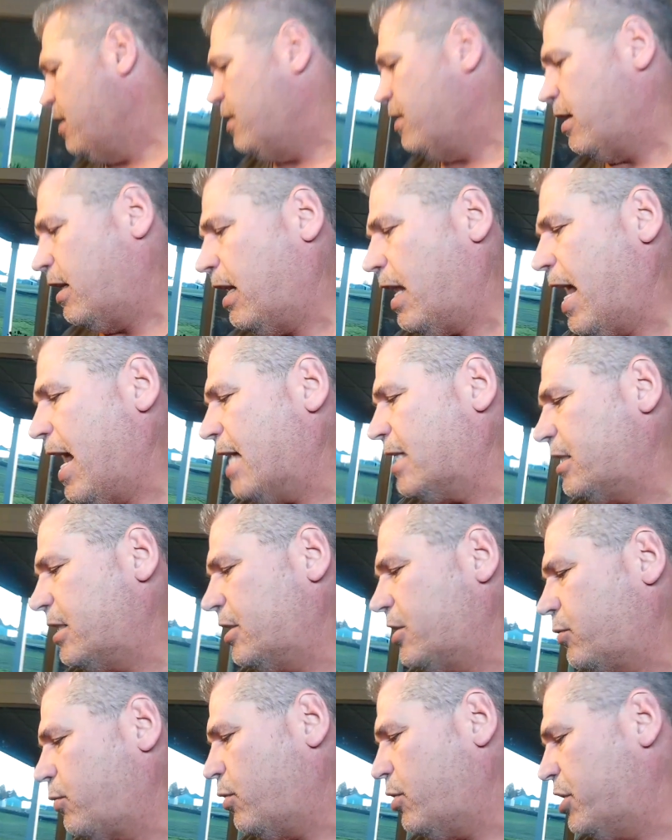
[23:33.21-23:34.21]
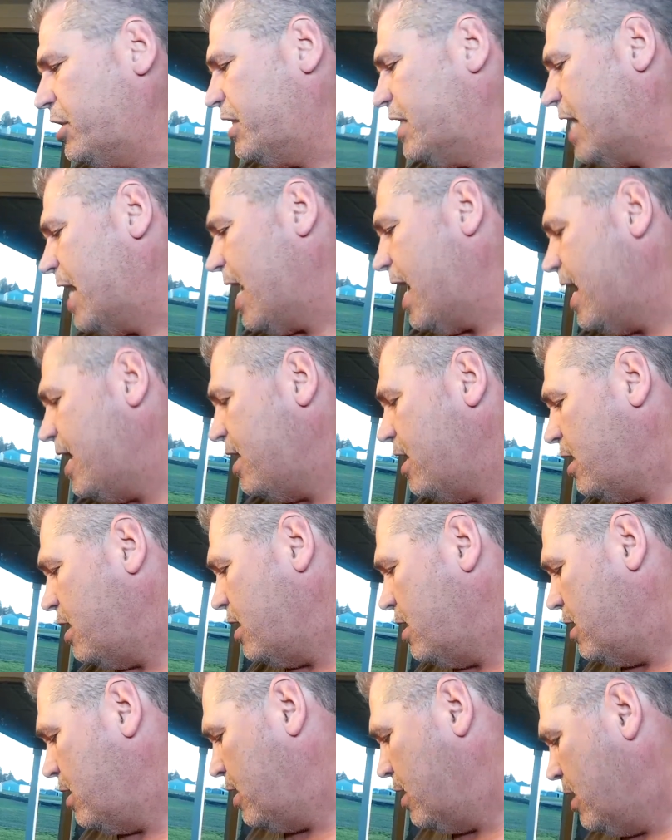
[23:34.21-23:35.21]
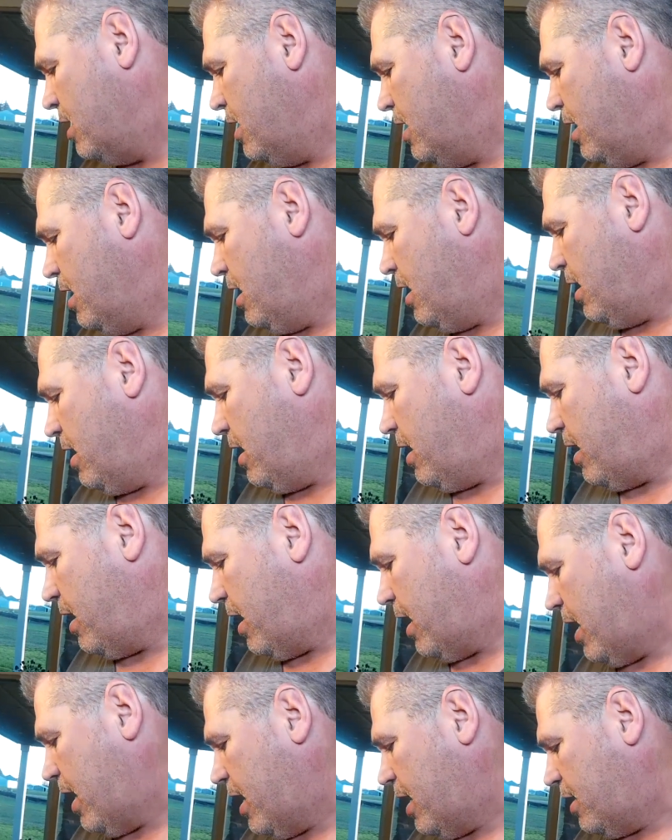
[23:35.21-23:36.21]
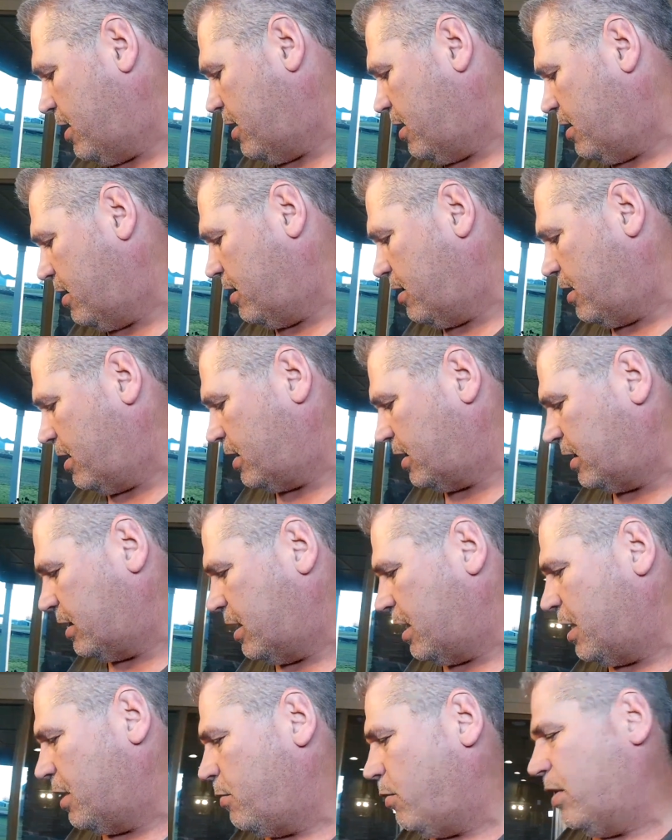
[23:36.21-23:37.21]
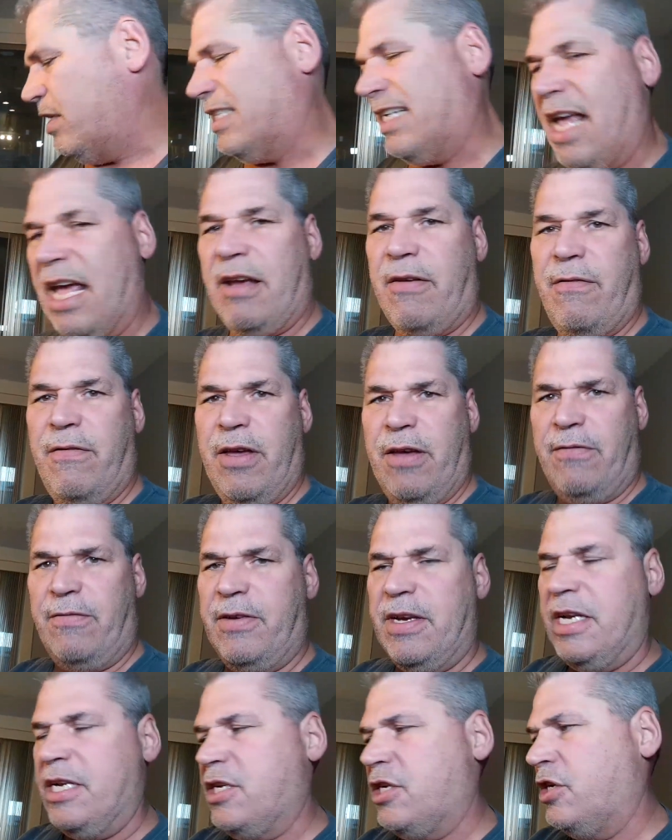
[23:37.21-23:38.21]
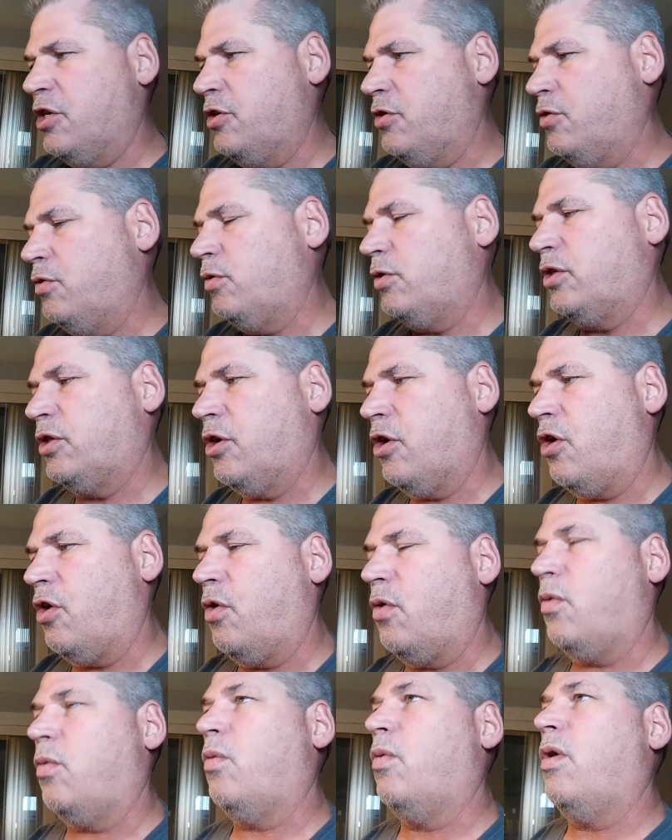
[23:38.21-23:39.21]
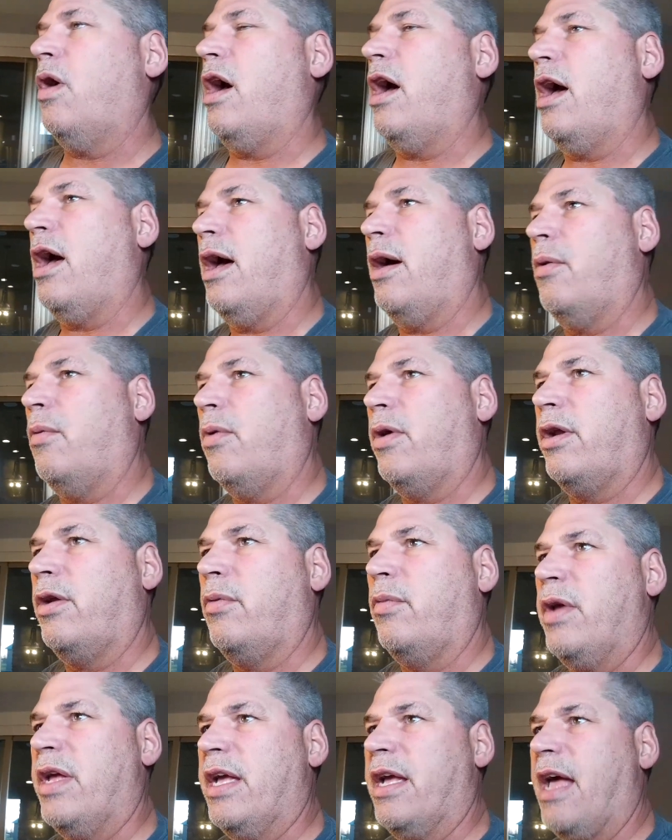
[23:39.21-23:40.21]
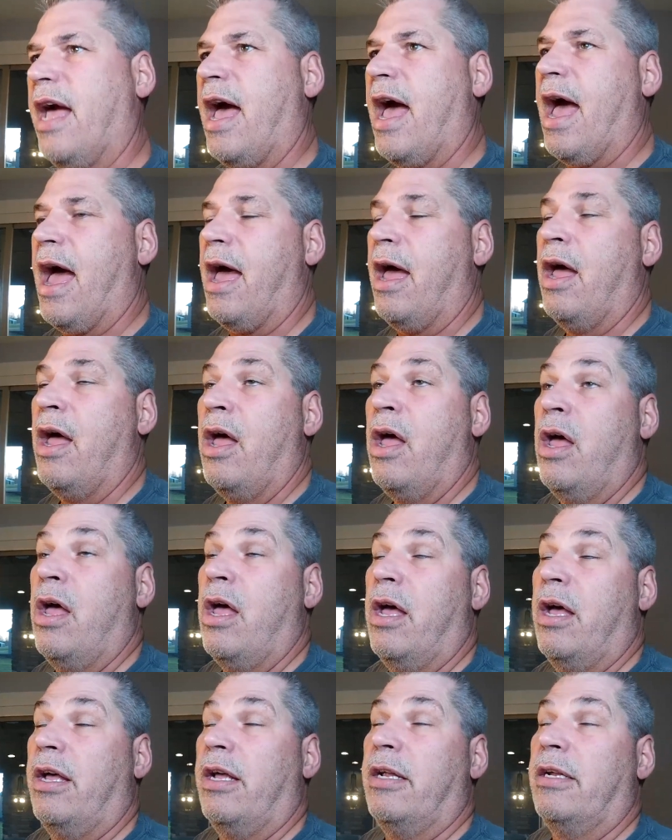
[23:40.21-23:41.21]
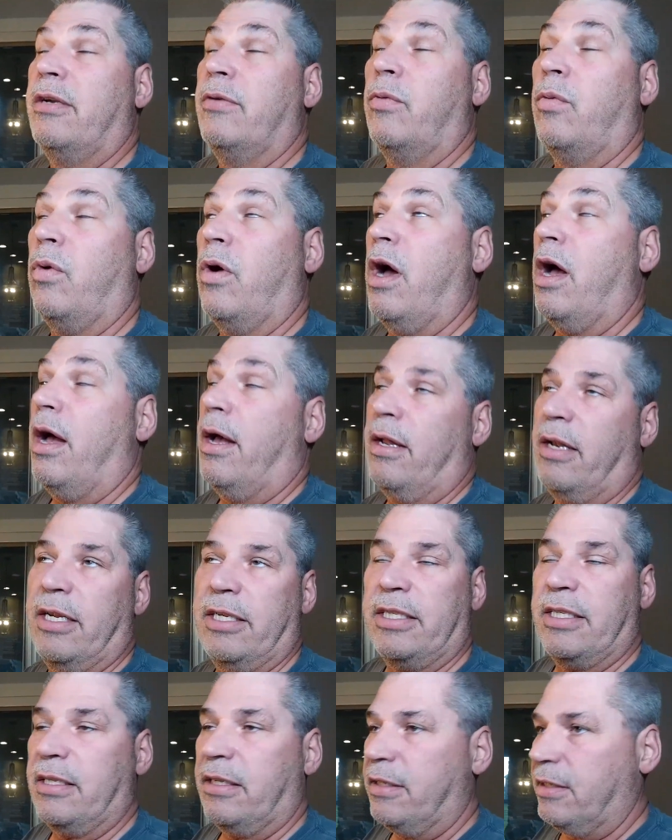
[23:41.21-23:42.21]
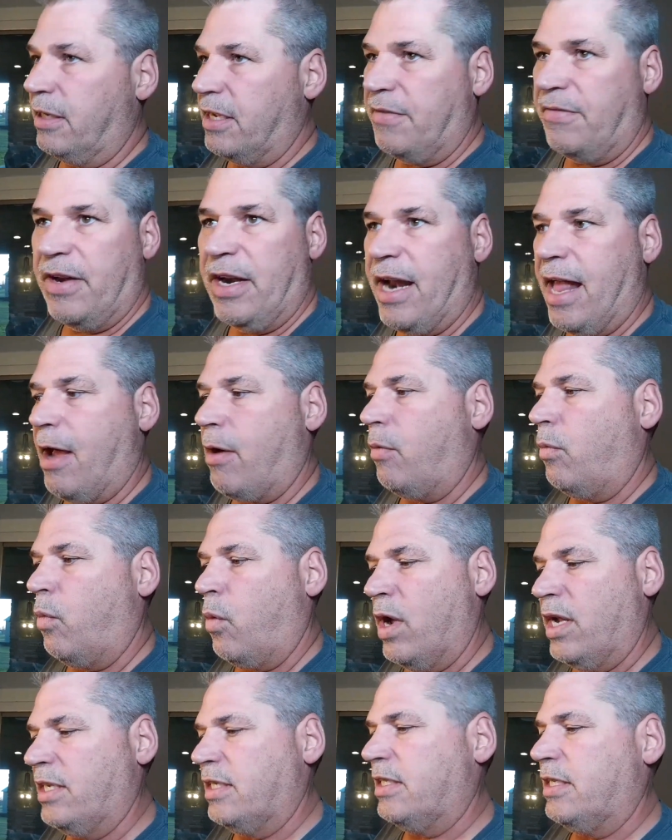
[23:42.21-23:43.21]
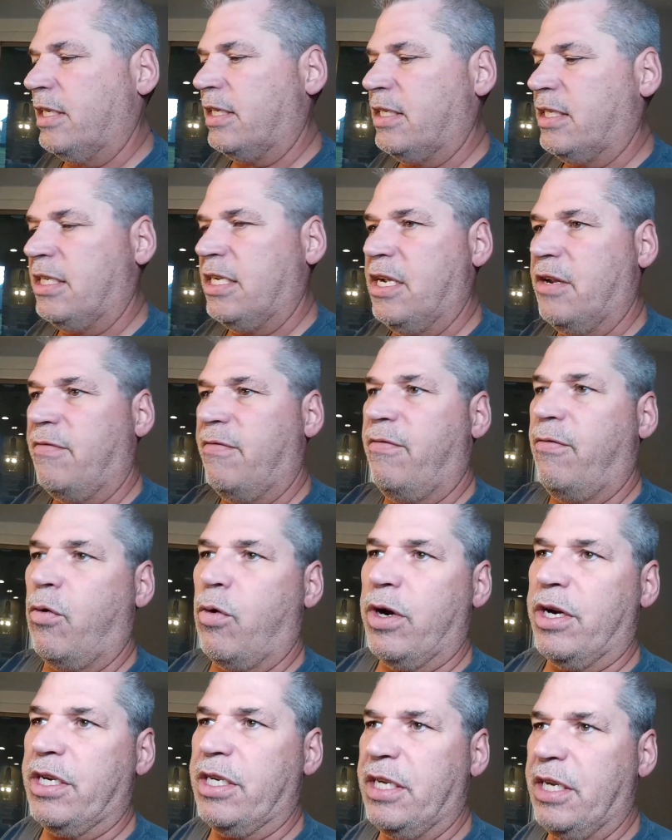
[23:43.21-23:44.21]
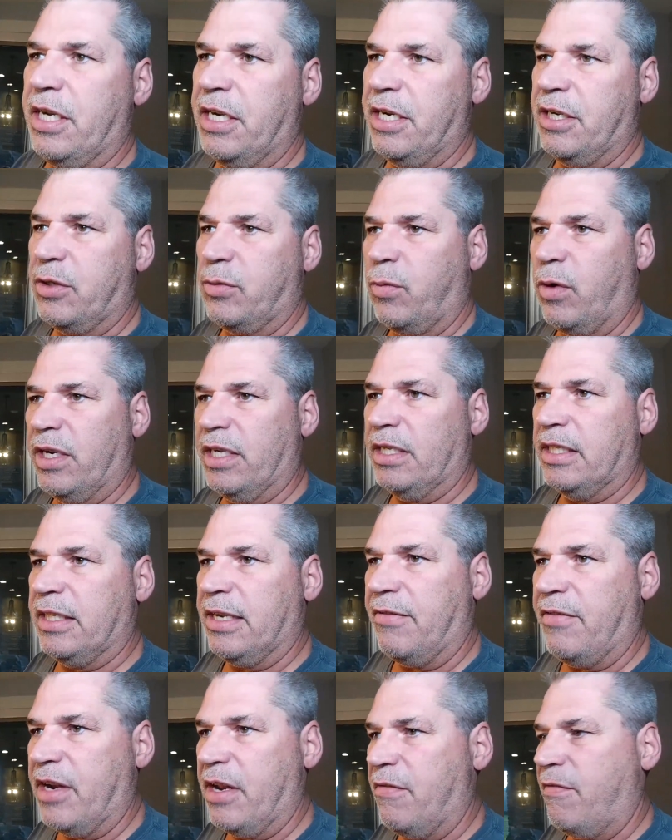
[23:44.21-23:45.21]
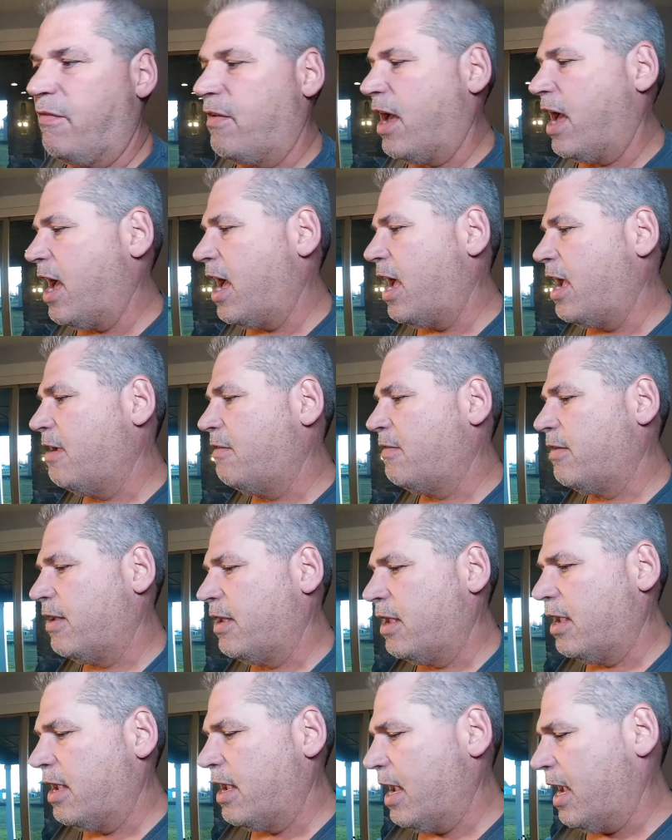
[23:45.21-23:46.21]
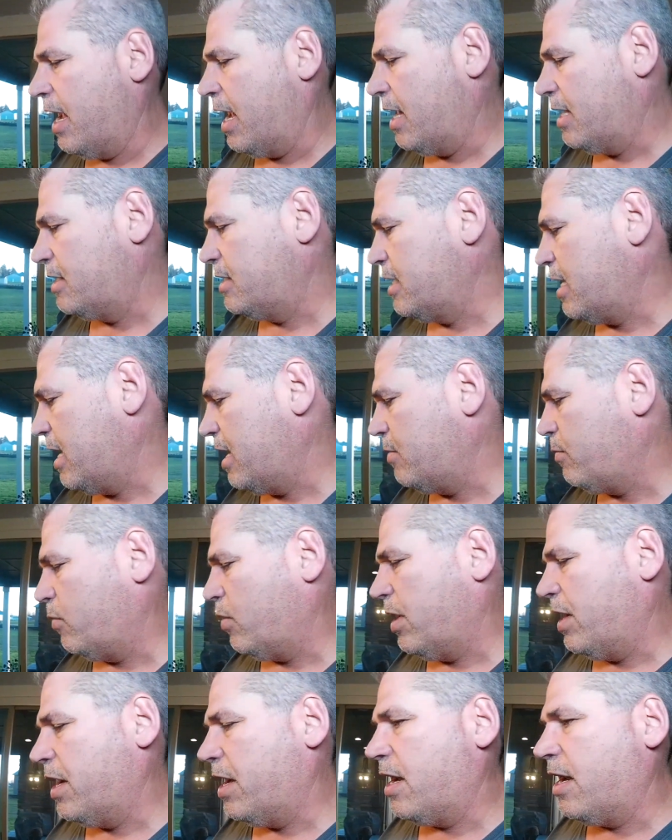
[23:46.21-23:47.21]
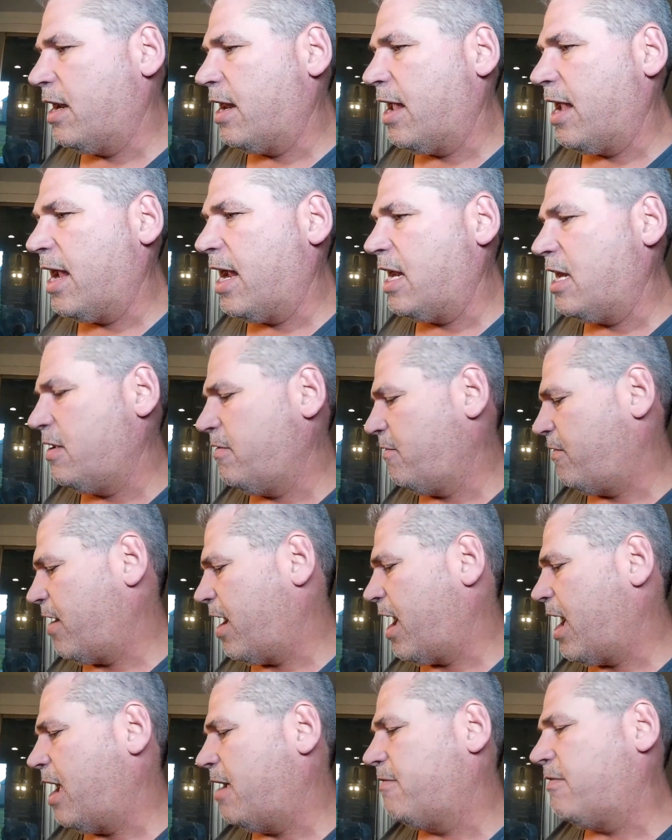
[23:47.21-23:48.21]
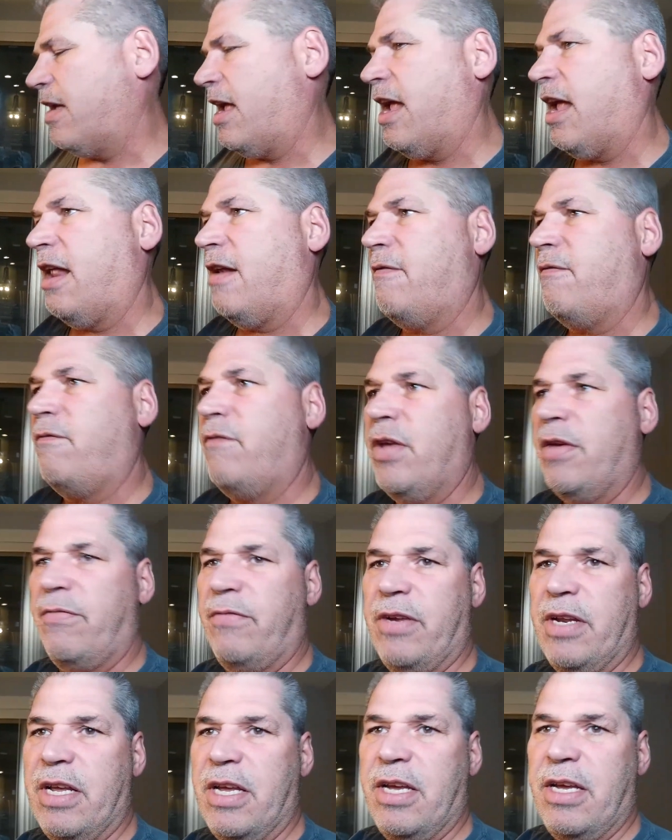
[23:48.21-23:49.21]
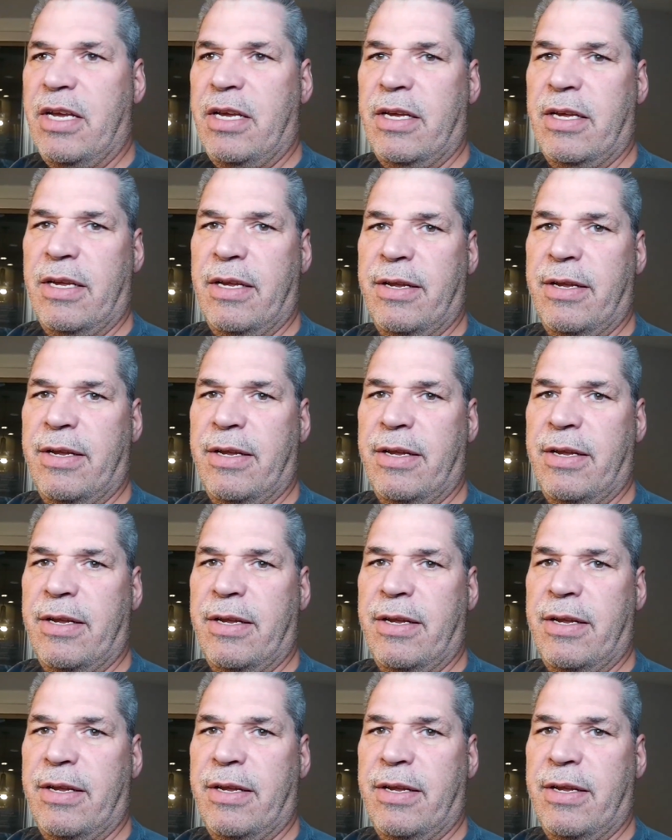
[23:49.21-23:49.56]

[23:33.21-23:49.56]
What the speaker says: The glasses were $10. And this thing was like $52. So what do we got? Let's even it out. 160 and 14 is 175, and 10, 185, and 50.